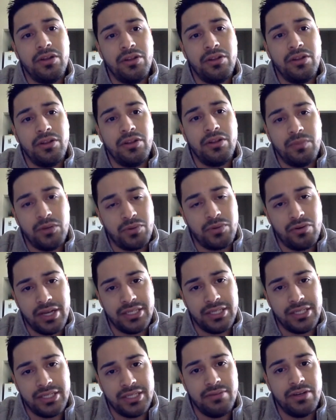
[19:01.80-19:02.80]
the most
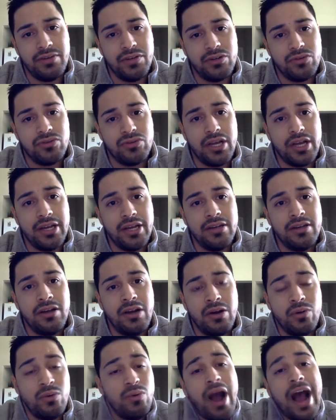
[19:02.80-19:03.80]
progressive individuals that
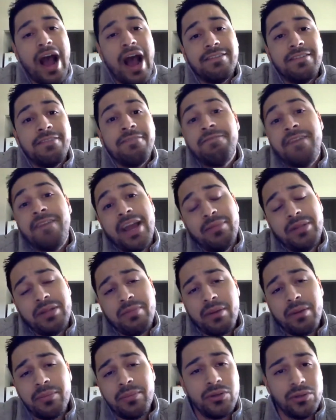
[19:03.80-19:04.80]
who have a family
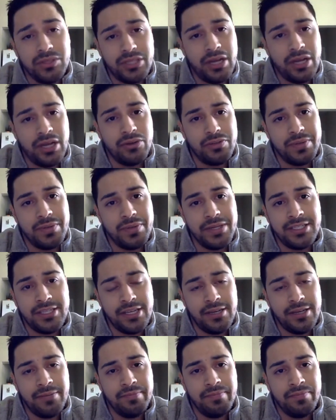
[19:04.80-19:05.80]
member who's
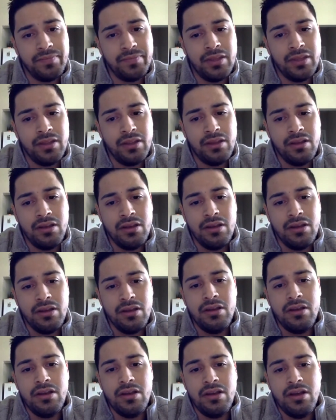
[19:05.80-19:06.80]
LGBT.
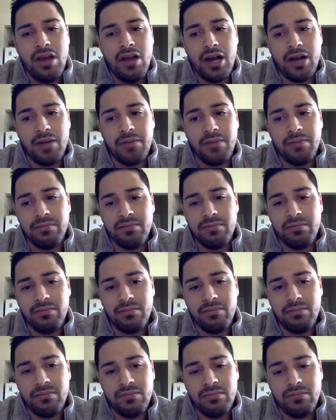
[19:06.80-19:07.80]
Um,
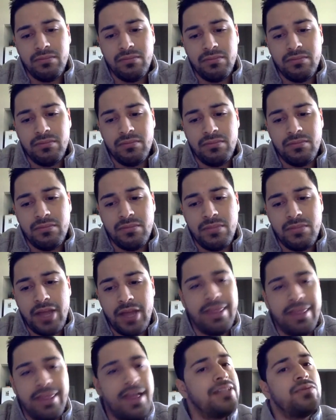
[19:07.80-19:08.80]

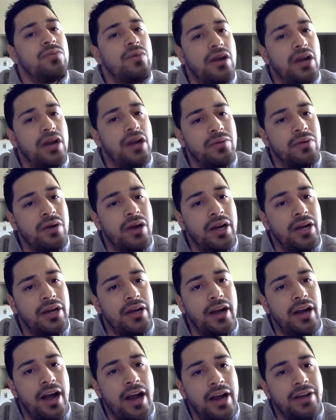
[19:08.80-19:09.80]
and that's where I, uh,
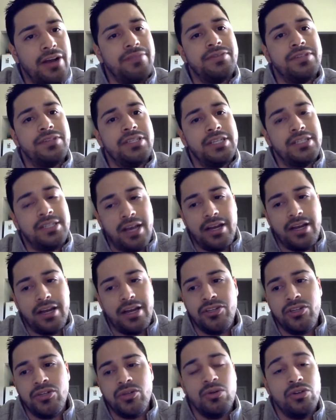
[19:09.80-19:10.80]
I've decided
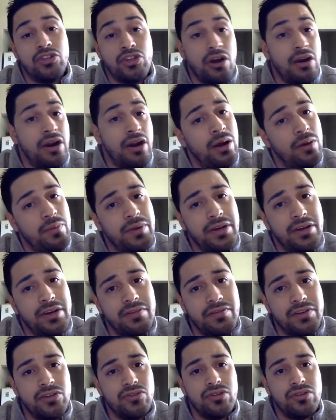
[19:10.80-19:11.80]
to start helping
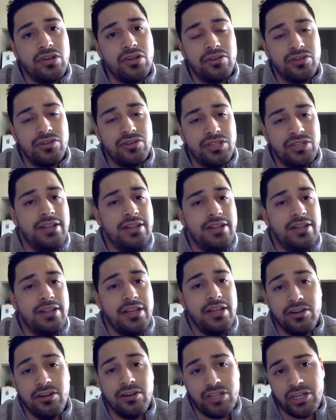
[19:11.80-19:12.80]
individuals understand the
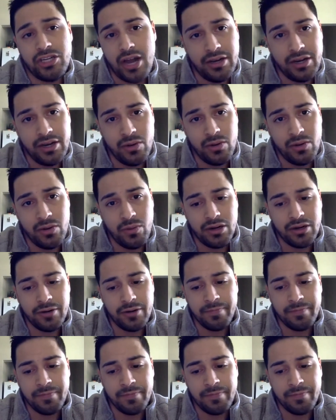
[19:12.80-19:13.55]
intersectionality work.